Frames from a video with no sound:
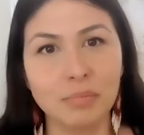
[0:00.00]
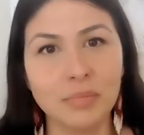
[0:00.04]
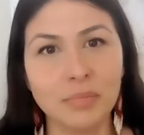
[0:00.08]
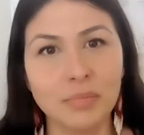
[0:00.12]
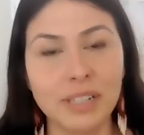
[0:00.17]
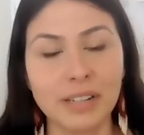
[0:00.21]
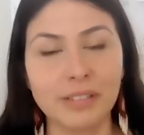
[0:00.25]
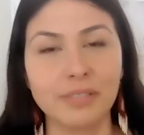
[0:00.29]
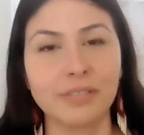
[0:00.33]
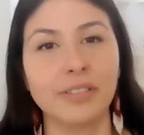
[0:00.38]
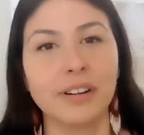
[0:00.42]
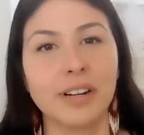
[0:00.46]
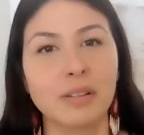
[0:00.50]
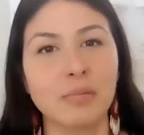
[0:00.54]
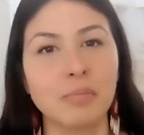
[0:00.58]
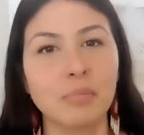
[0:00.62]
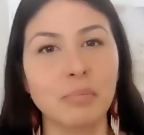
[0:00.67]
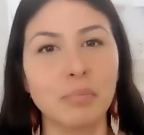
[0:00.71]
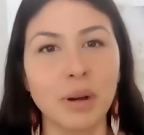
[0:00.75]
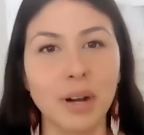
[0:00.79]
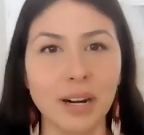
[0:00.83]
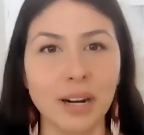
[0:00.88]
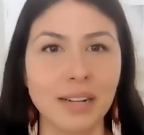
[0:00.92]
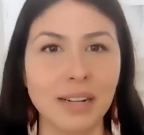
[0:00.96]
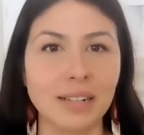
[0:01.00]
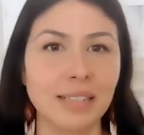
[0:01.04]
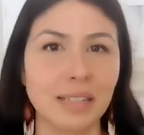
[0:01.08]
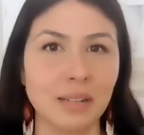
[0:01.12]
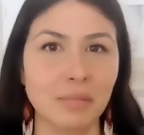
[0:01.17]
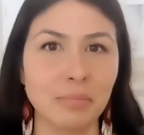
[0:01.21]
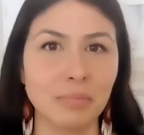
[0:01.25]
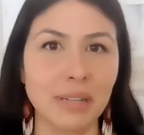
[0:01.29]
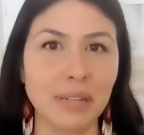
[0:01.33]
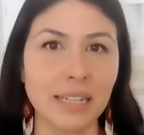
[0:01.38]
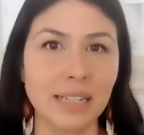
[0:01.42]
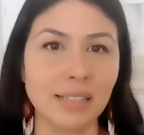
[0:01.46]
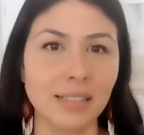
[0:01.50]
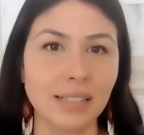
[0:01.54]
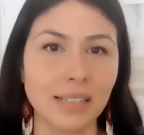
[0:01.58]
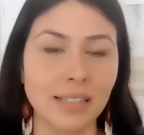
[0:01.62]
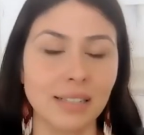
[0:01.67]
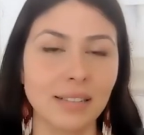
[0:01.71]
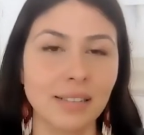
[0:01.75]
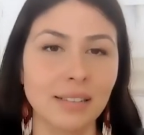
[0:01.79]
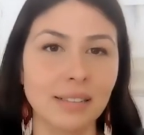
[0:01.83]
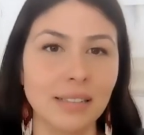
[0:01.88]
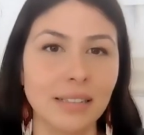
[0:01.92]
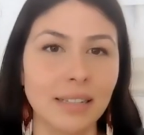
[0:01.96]
different parts and
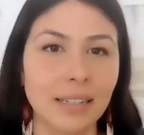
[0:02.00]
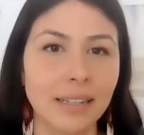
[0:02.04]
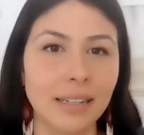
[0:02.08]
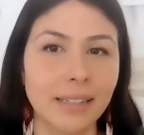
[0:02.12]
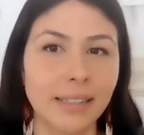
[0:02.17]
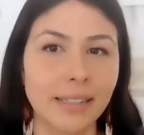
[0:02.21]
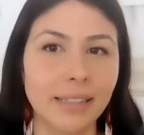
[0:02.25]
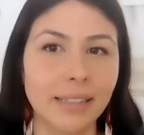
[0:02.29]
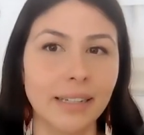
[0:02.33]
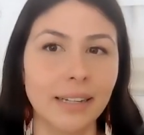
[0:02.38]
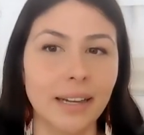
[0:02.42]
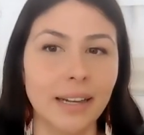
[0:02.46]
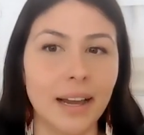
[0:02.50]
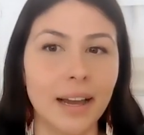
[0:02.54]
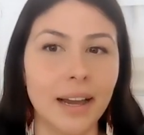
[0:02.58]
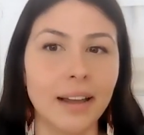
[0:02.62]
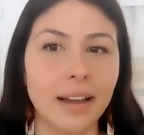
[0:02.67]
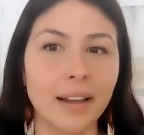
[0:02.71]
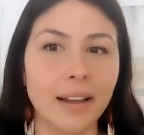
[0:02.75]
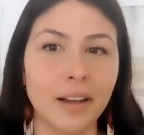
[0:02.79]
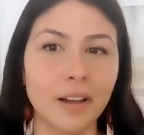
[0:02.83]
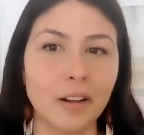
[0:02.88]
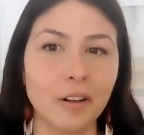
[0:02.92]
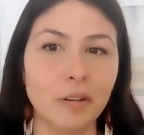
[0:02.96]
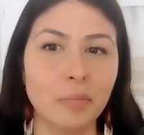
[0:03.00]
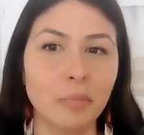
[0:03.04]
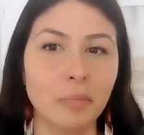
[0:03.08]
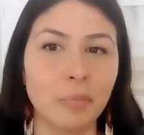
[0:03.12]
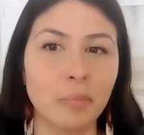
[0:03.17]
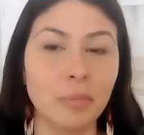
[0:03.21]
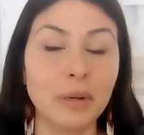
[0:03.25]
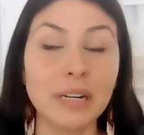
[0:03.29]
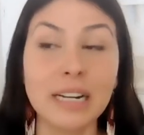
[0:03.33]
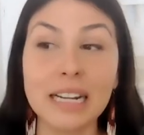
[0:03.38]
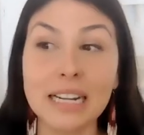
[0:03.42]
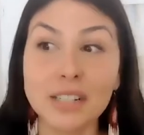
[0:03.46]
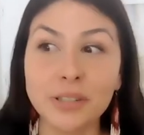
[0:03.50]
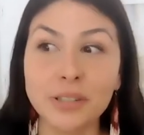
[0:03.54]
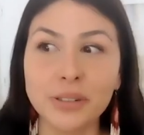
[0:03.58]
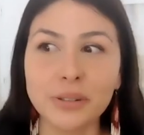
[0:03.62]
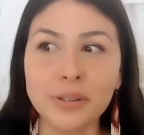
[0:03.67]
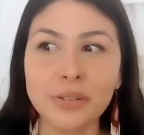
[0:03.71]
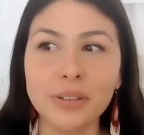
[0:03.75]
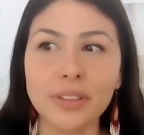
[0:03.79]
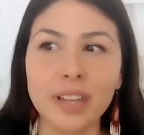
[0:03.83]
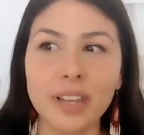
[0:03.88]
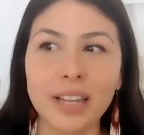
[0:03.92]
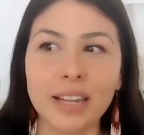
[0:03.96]
pieces. But I
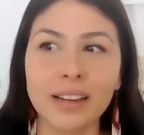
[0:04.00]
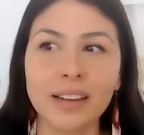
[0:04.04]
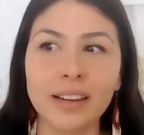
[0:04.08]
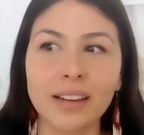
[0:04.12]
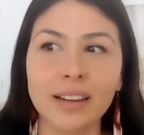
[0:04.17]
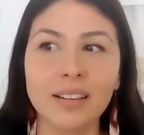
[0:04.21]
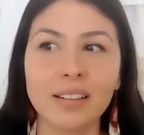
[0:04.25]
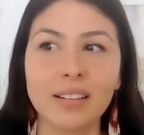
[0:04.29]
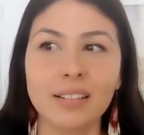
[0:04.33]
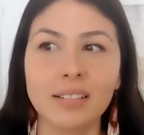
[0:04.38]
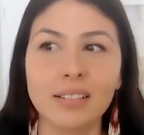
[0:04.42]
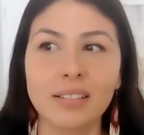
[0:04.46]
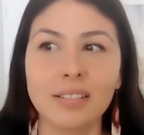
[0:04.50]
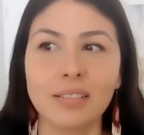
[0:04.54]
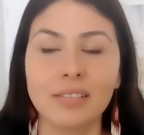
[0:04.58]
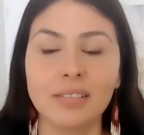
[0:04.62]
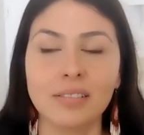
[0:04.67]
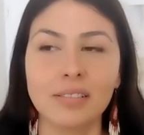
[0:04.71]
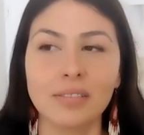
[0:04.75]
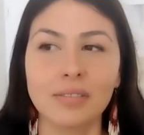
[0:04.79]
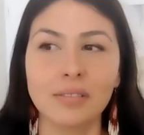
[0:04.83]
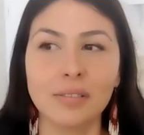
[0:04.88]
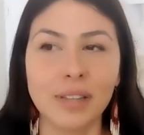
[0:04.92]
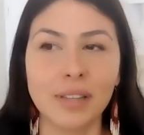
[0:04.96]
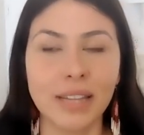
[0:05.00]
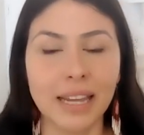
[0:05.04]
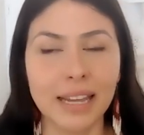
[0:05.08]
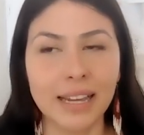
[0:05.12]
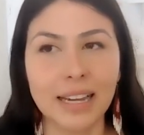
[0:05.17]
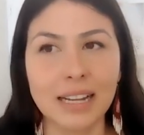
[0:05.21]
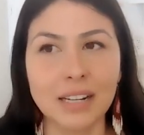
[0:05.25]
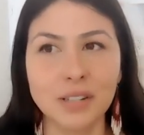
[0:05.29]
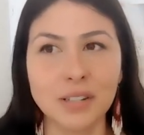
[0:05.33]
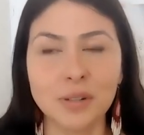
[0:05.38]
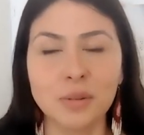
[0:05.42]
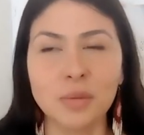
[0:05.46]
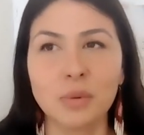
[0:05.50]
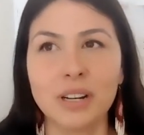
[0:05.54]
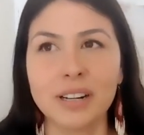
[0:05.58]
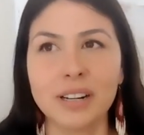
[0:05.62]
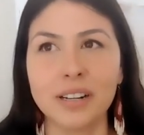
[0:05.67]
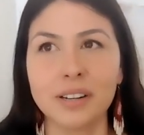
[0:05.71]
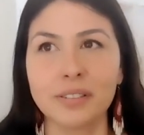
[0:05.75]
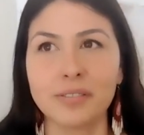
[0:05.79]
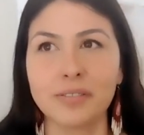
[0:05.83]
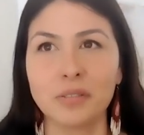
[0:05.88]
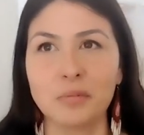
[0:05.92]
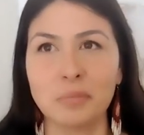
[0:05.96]
do think, like, I do
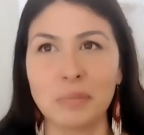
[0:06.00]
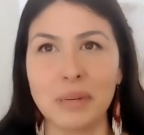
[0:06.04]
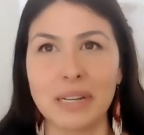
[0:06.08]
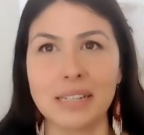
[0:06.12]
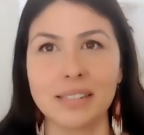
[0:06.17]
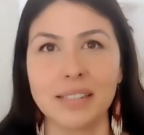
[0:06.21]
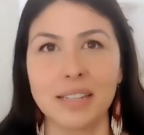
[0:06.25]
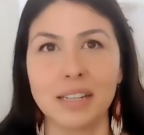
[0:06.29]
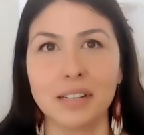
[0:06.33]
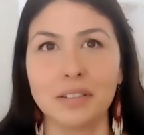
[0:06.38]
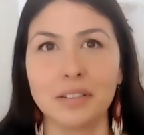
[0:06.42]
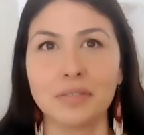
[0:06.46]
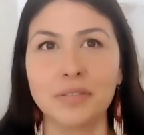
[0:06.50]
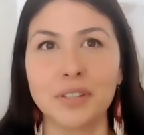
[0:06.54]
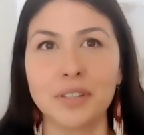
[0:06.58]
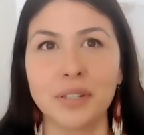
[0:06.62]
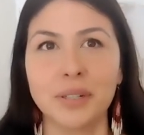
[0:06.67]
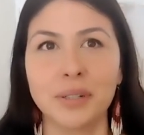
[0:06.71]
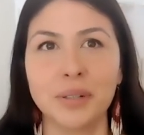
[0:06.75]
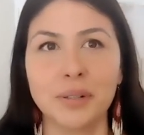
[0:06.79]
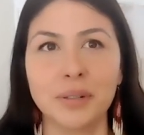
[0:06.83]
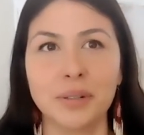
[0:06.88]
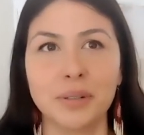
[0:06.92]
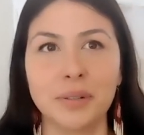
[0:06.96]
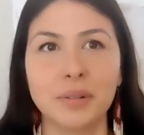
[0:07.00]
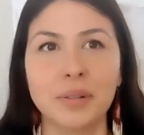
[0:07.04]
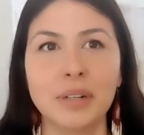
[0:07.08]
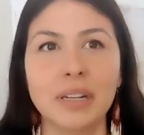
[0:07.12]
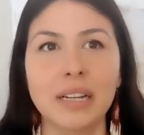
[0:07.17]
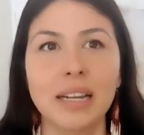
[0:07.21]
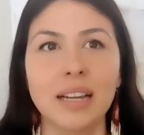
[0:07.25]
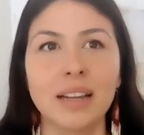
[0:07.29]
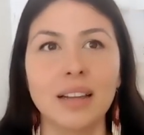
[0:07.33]
wonder for myself too,